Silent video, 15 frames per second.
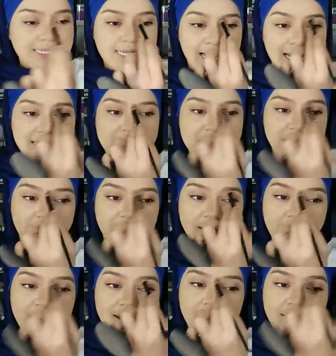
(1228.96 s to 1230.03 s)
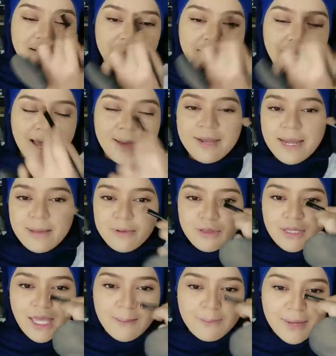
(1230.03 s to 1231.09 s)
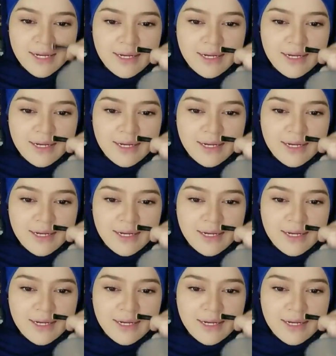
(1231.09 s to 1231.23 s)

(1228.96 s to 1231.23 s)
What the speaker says: sahaja. Dekat Bella Beauty habis